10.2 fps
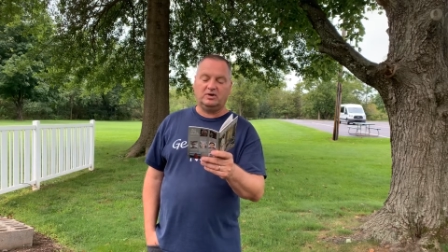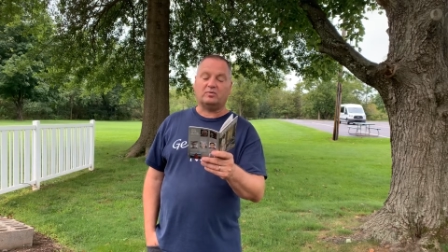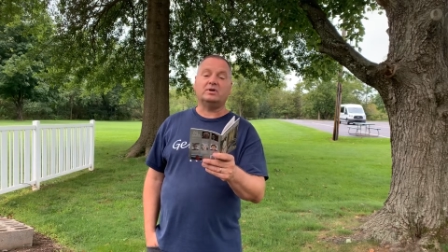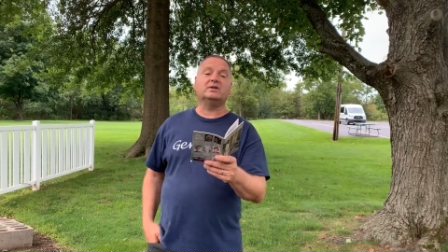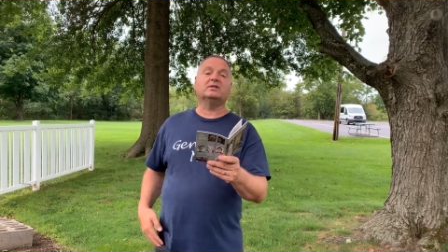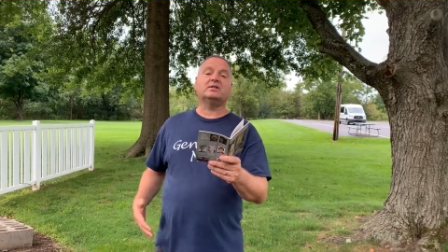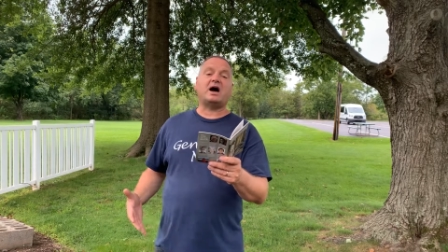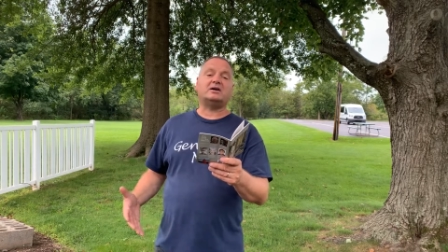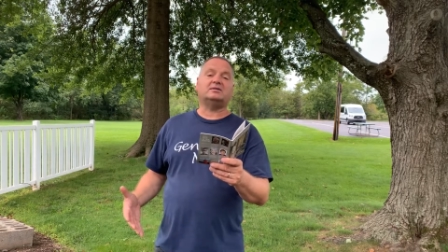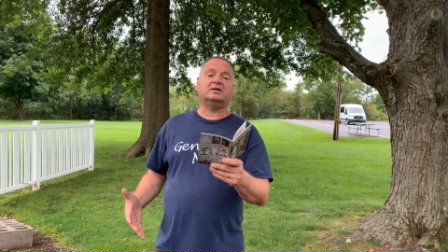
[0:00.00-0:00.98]

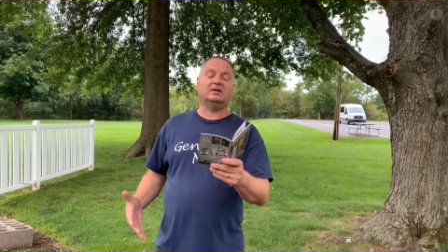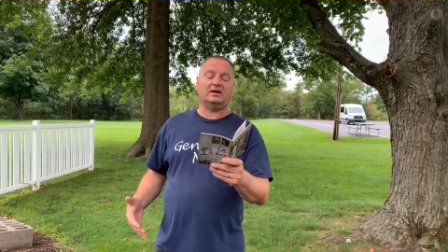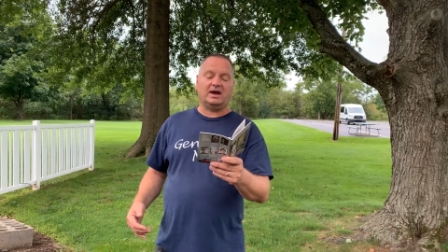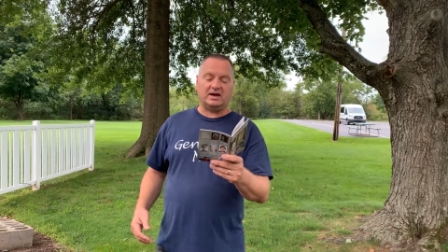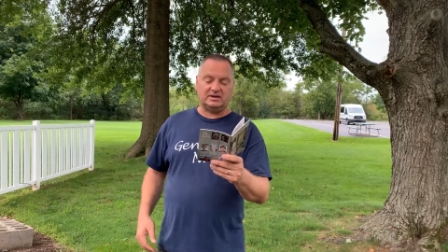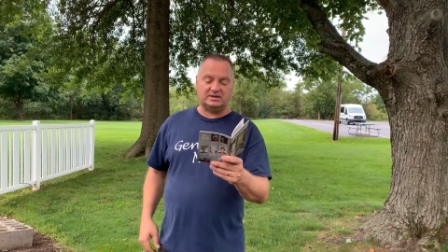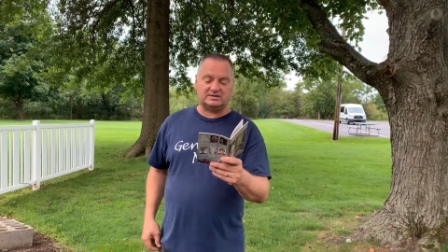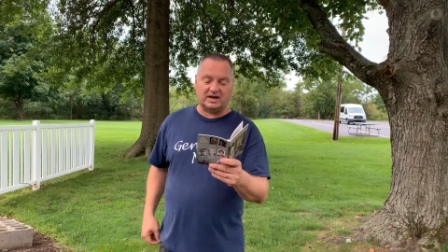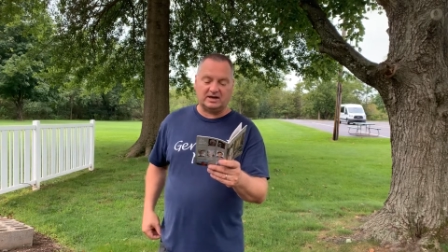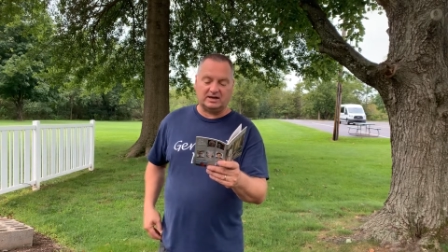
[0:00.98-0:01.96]
Reluctantly, I
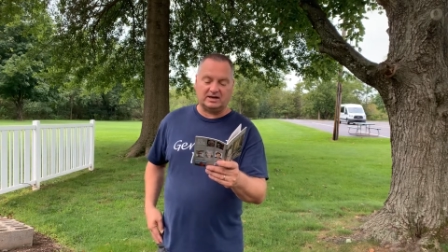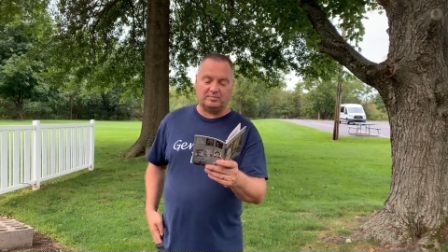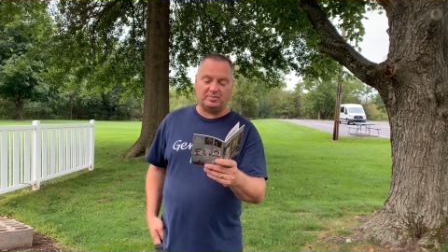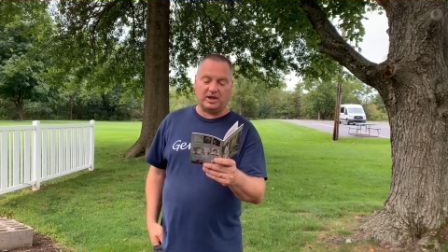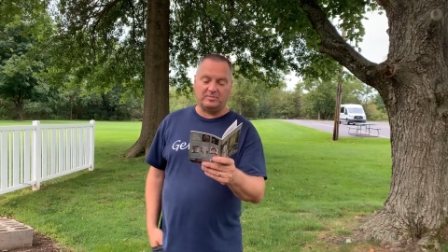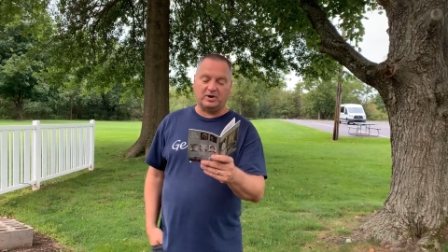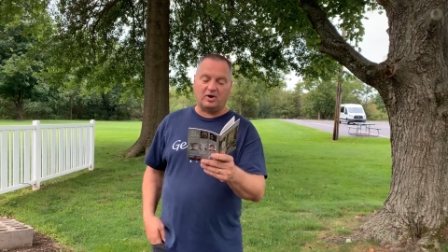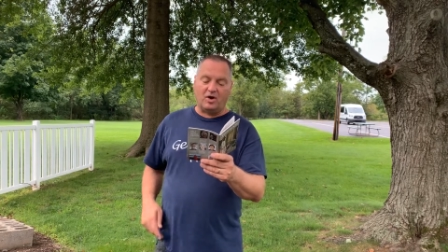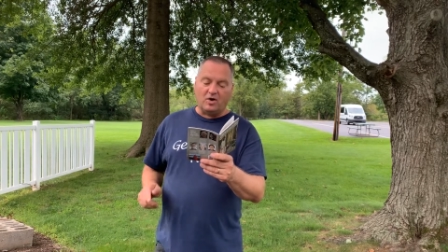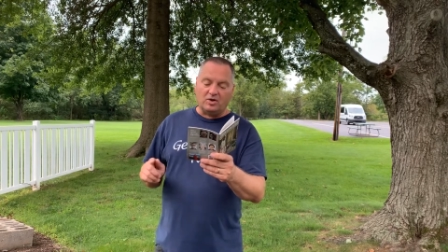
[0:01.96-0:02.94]
decided to play, but
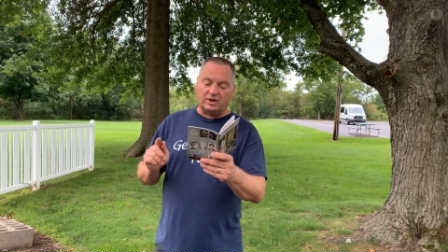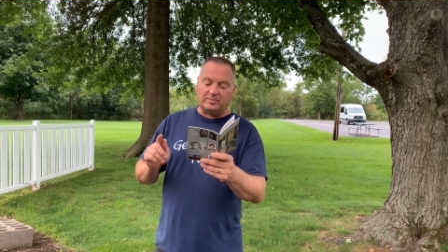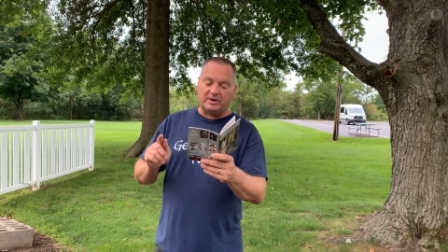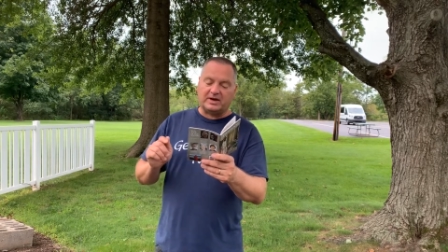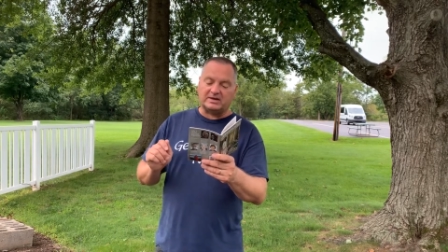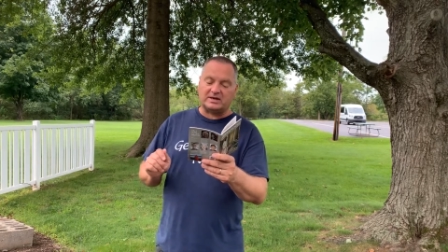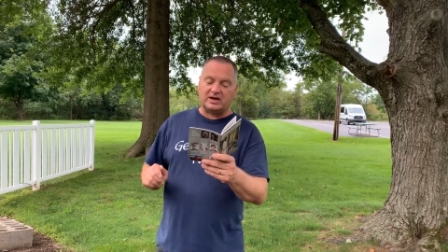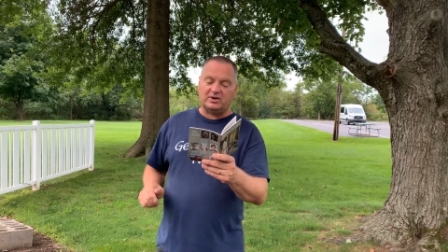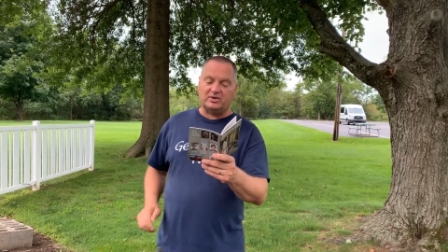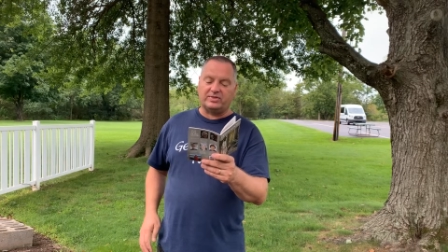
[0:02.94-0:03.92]
only because I
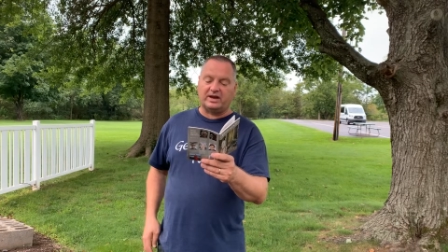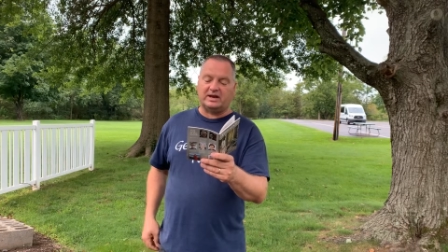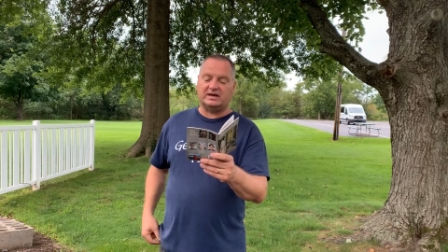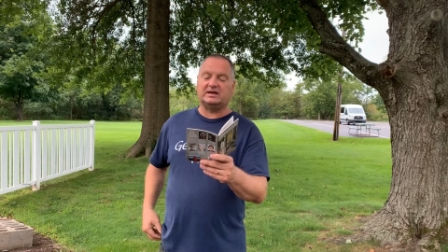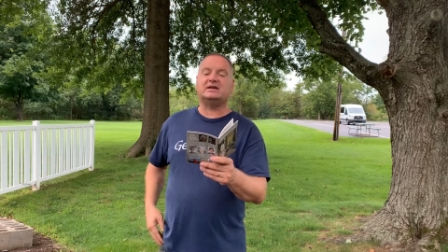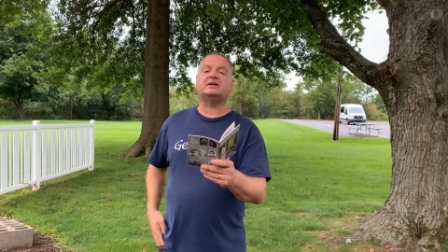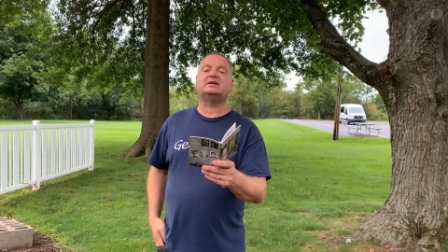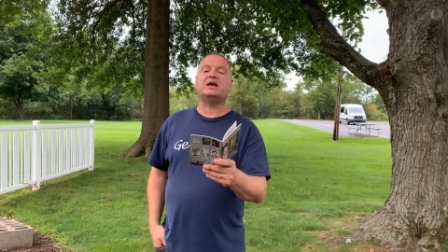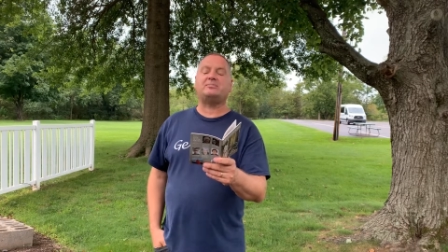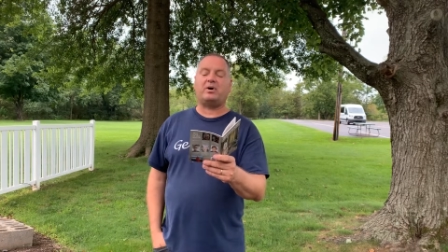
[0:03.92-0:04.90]
knew that I needed to
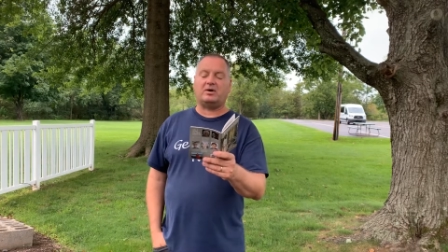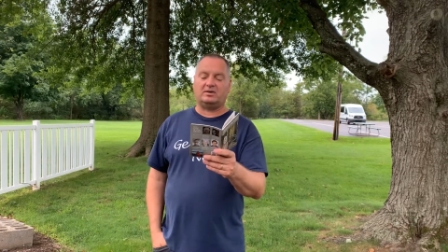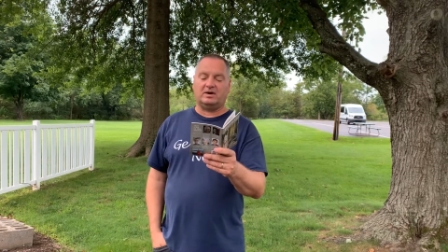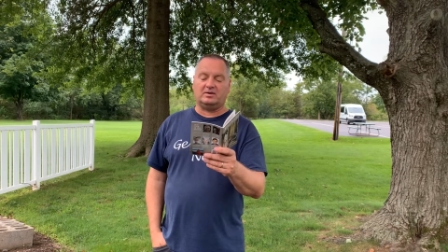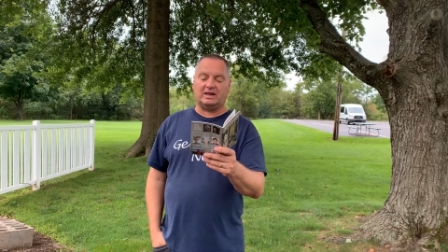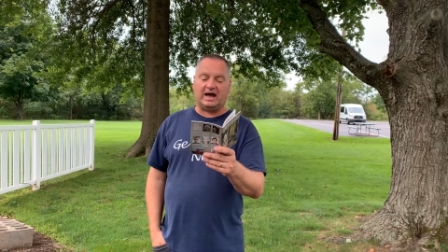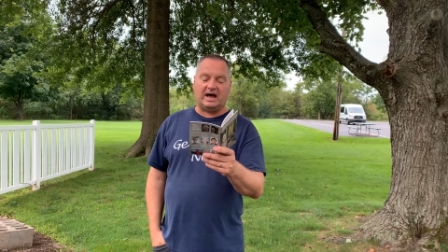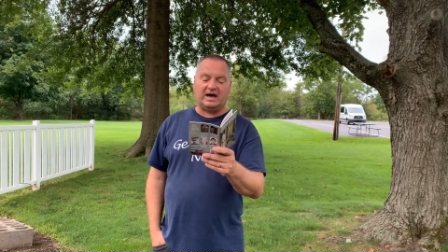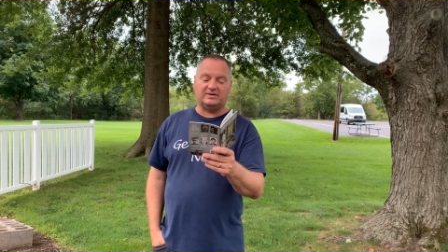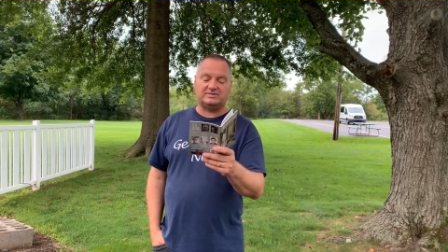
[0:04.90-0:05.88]
take part in their
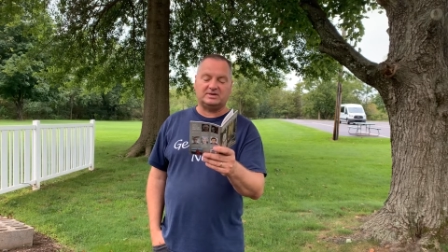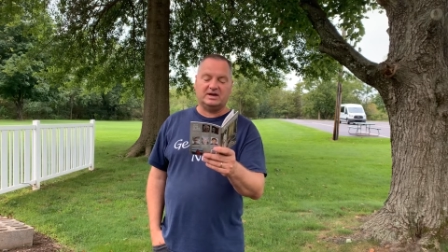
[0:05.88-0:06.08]
lives